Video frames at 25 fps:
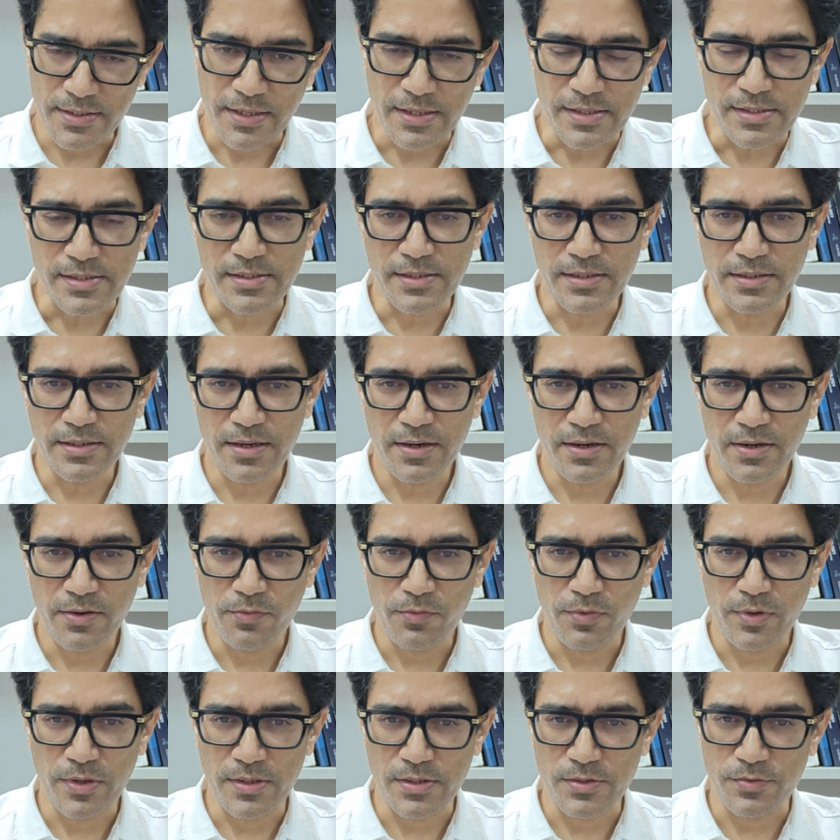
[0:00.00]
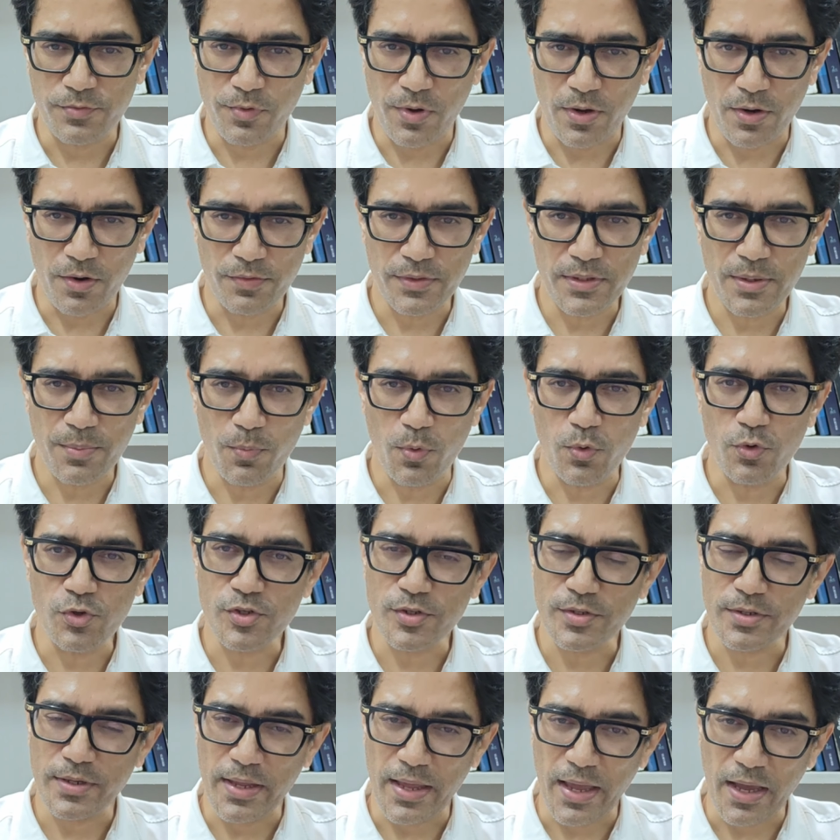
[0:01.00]
considered as one of the
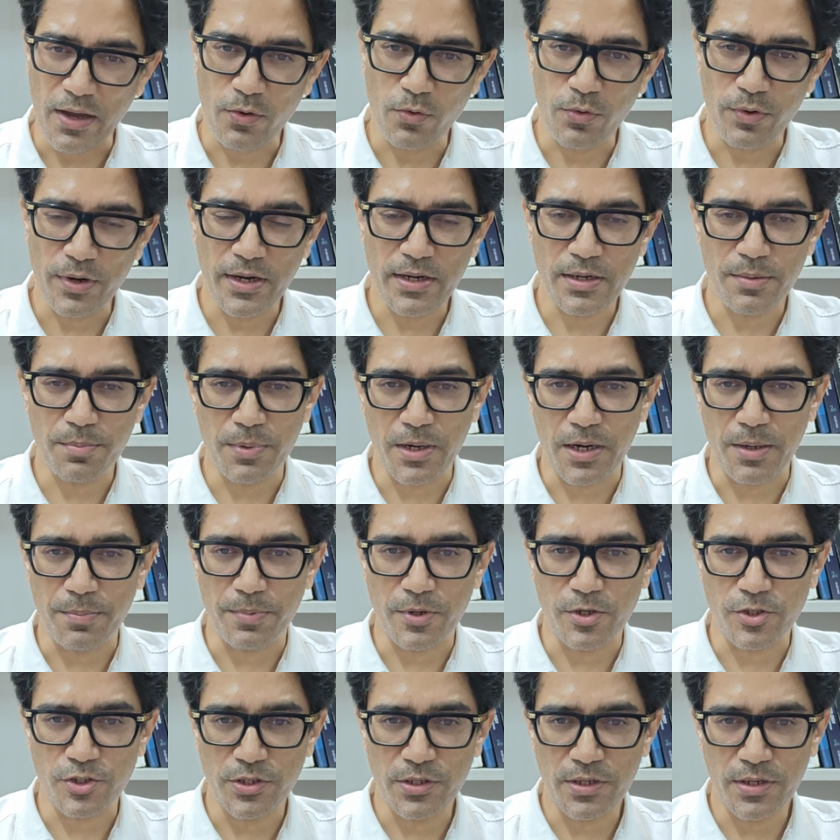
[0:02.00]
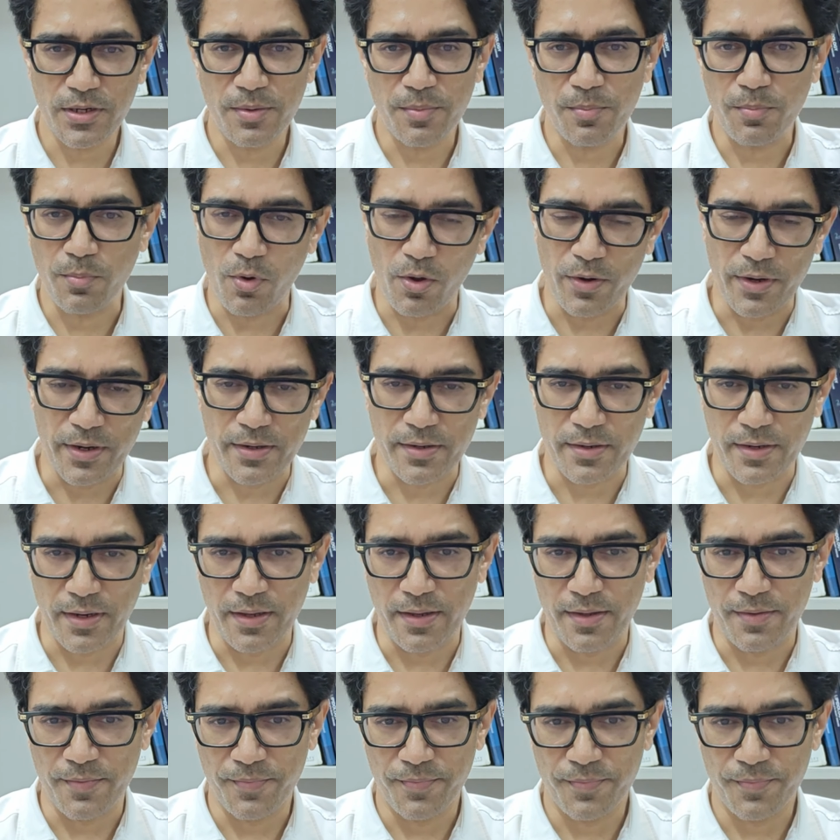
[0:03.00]
most accurate blood pressure monitoring.